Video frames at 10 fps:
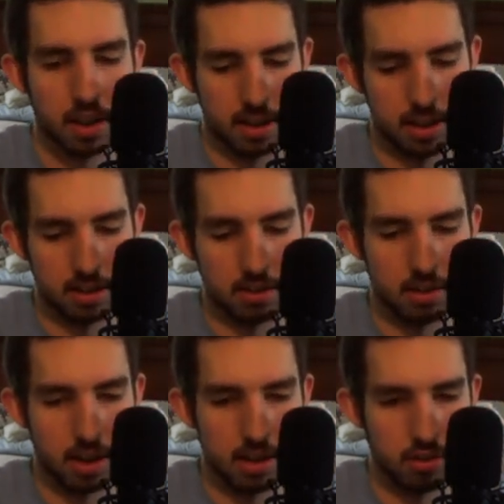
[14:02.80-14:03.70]
and
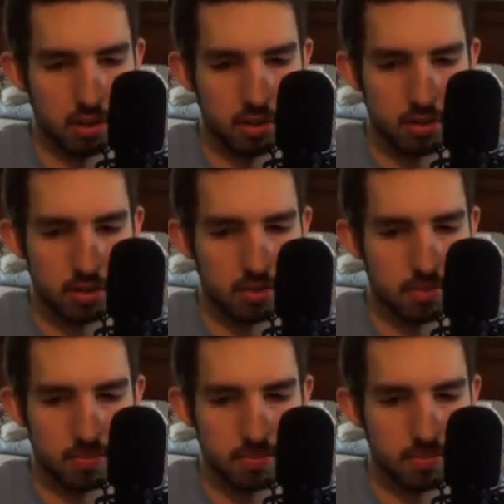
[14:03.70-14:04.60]
just
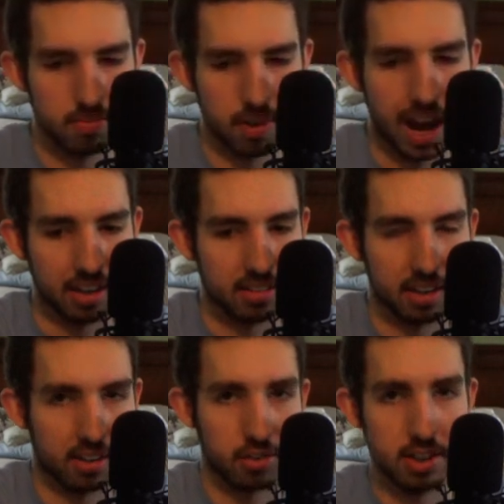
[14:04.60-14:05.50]
act
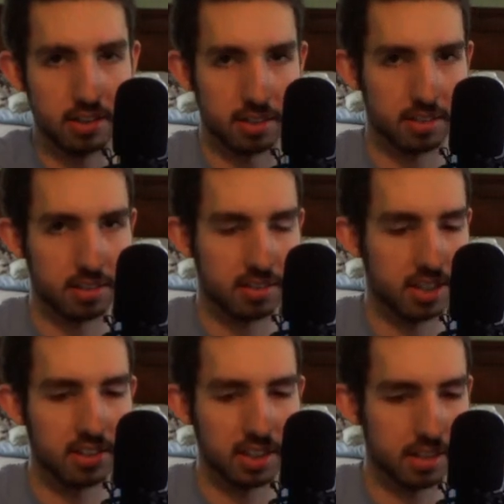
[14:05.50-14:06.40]
like you're teaching
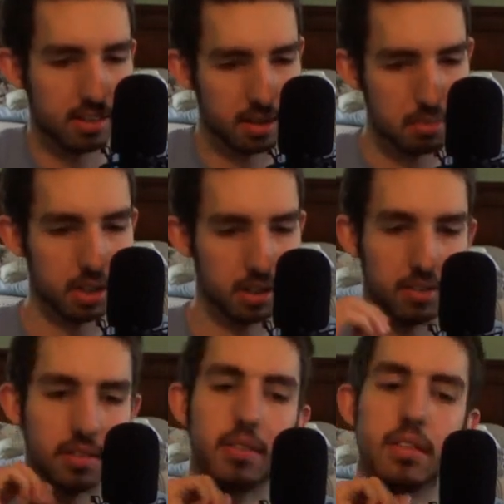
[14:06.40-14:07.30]
it to somebody.
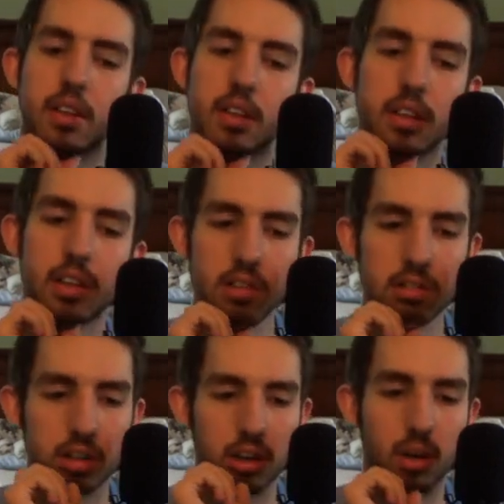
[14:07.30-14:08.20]

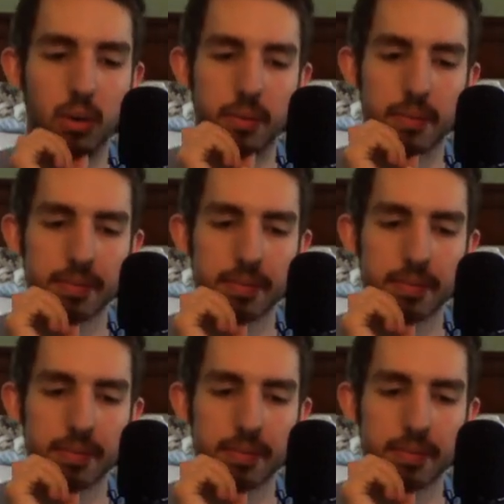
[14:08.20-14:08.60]
So